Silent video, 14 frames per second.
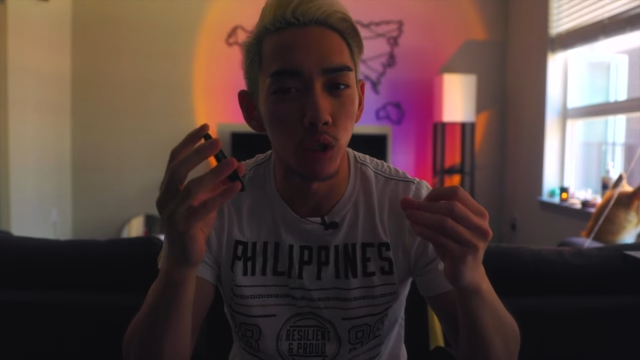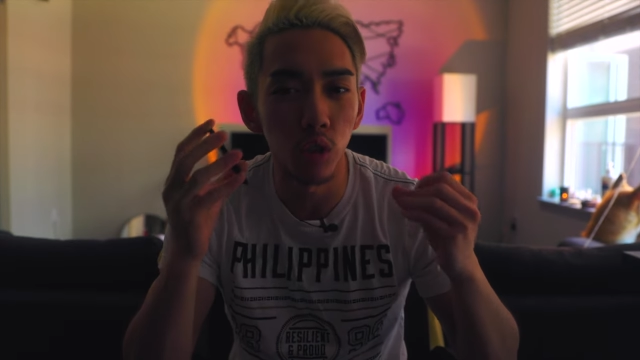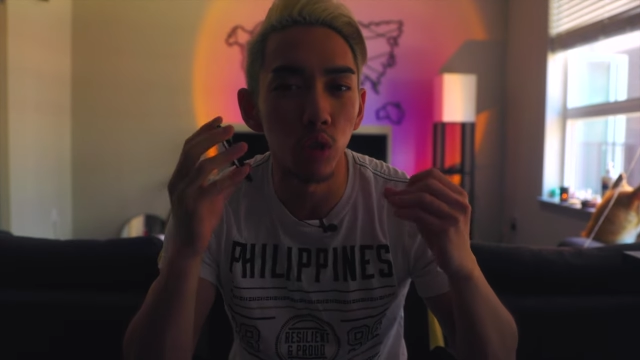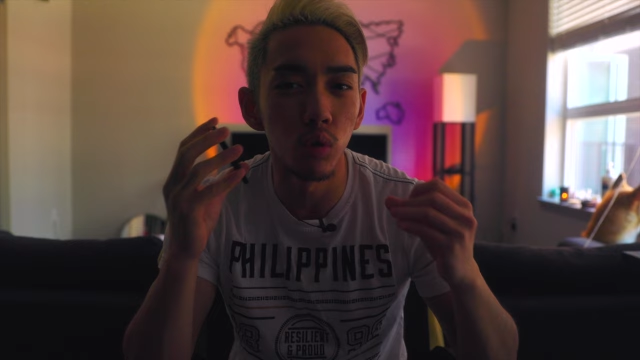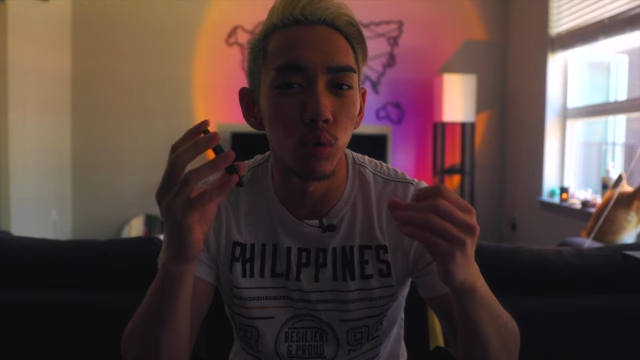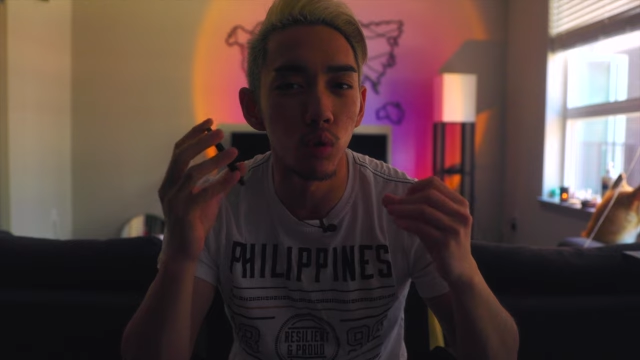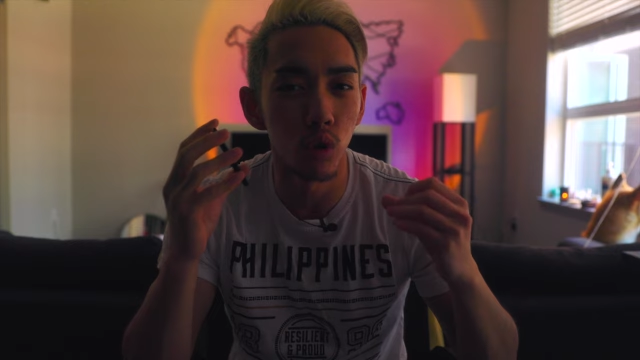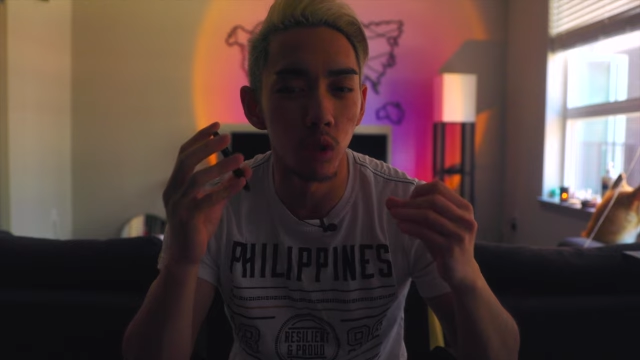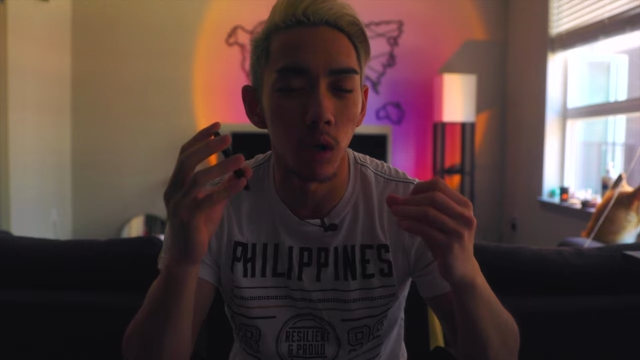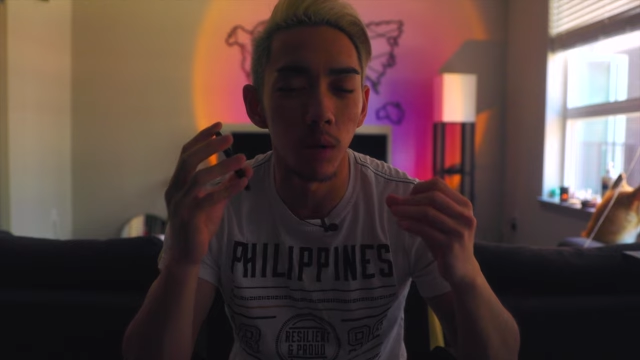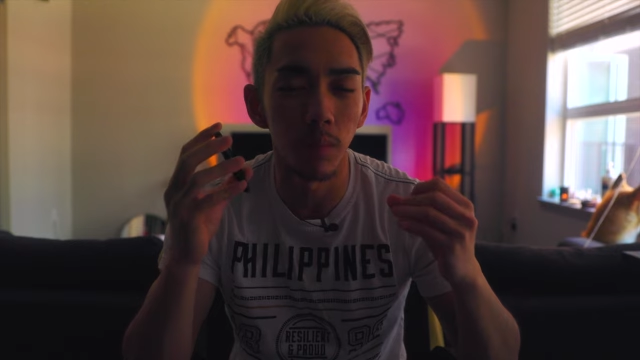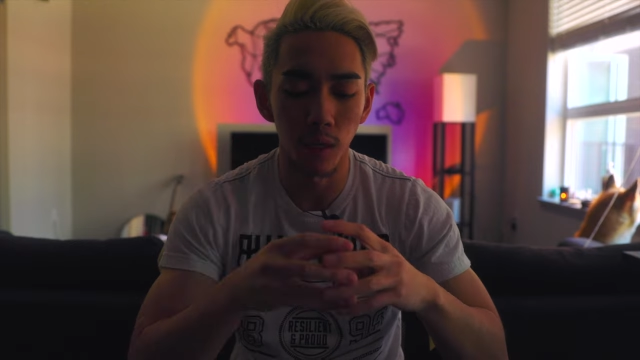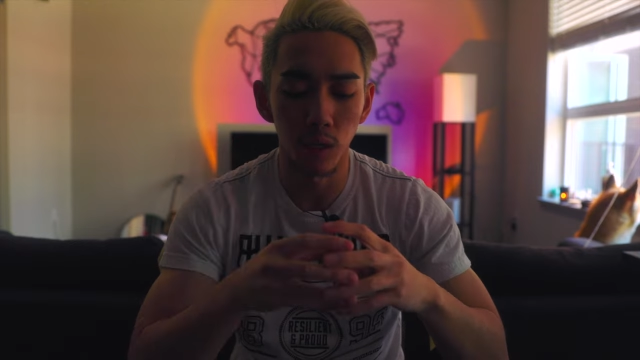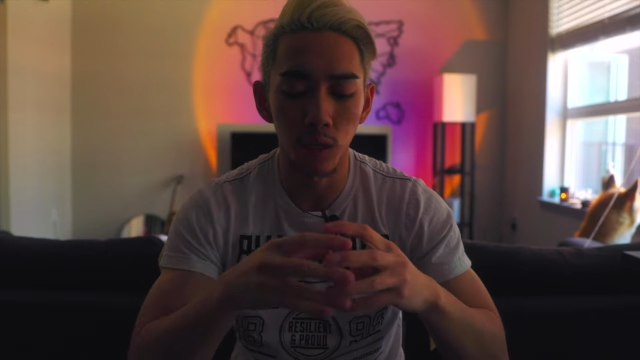too
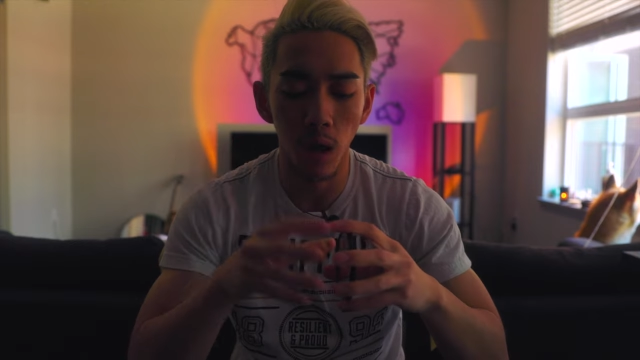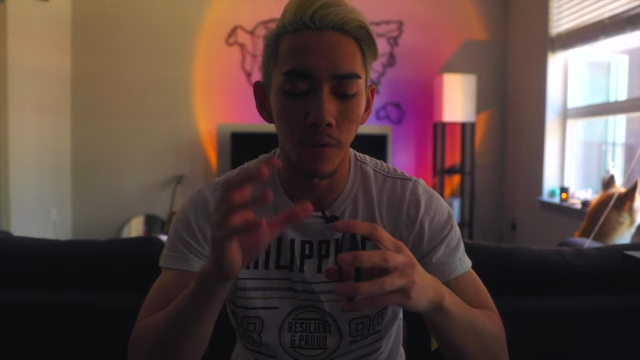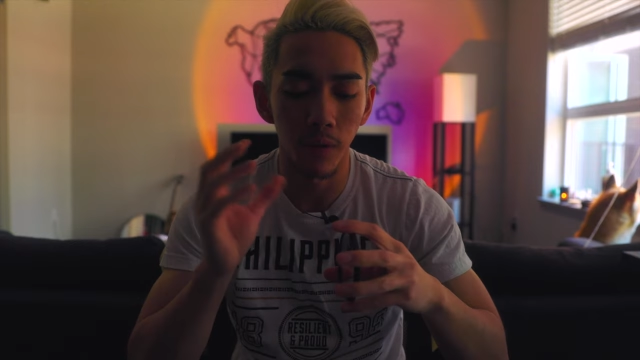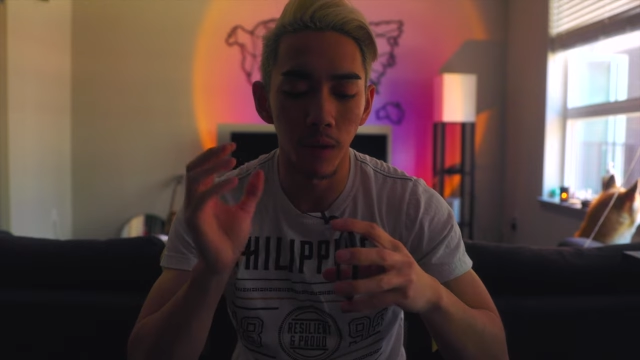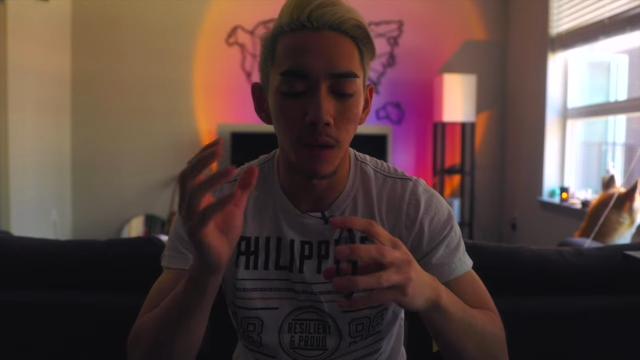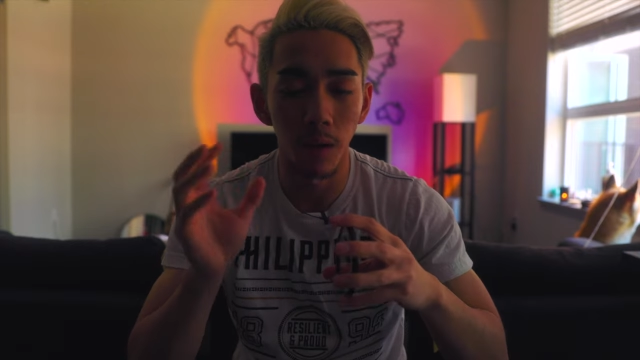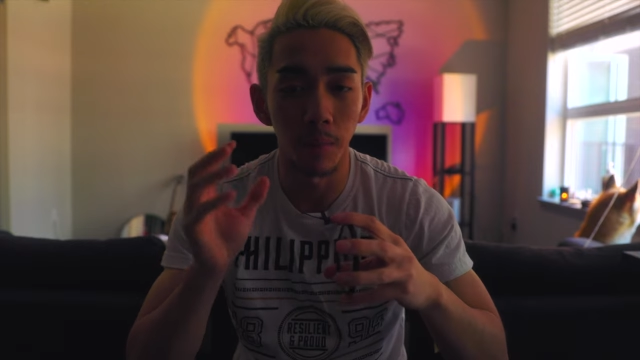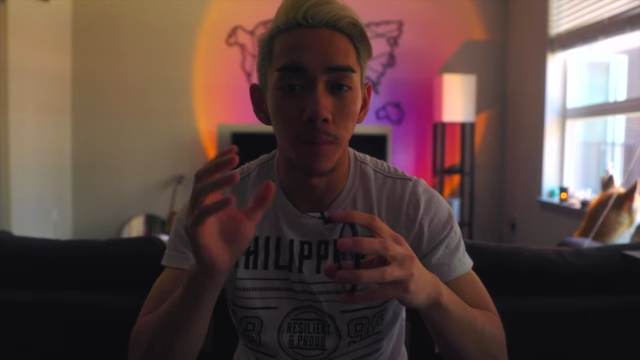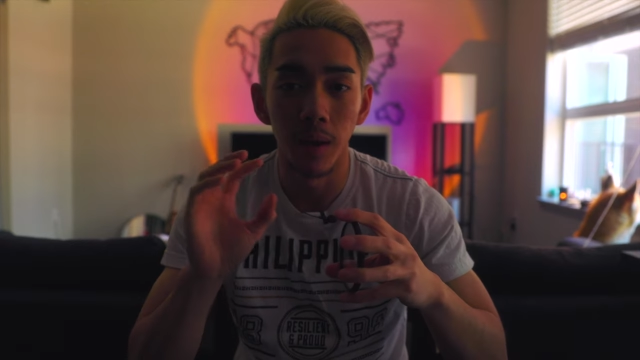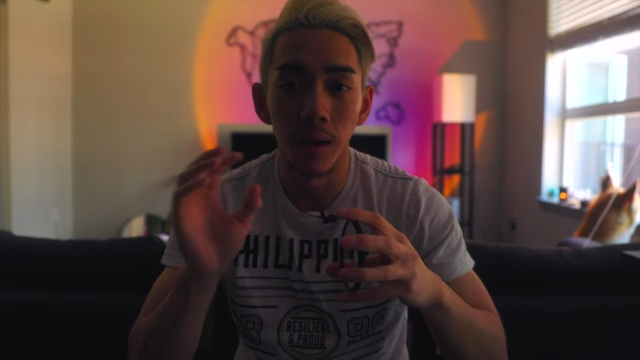sharp. Soften up